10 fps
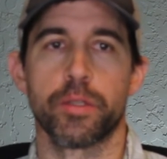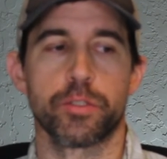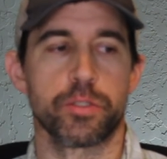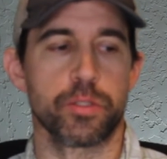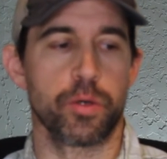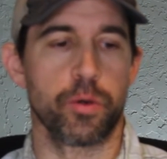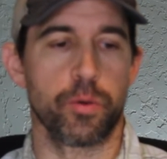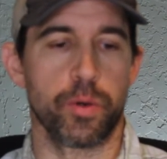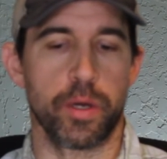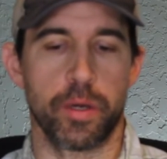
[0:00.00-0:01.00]

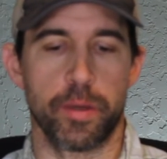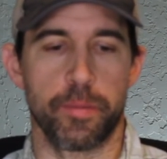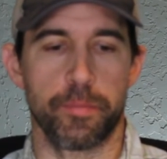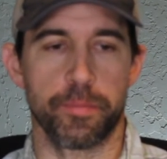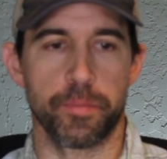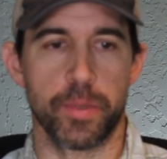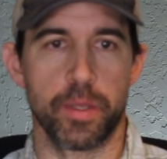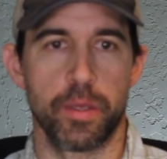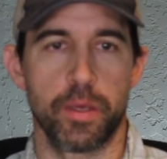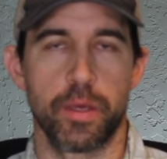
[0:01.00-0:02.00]
So
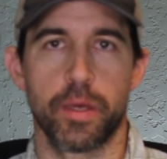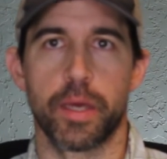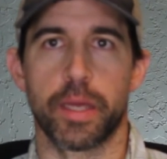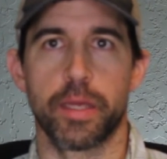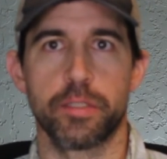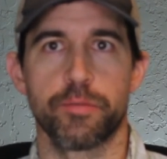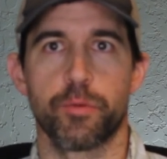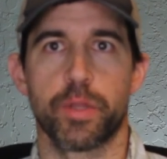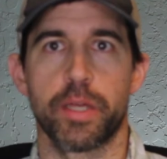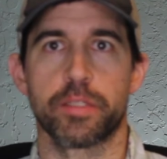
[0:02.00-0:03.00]
I guess
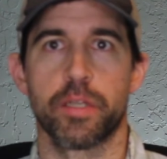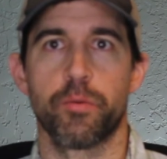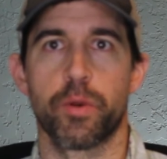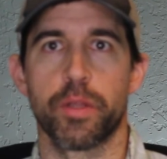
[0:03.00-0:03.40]
with that said,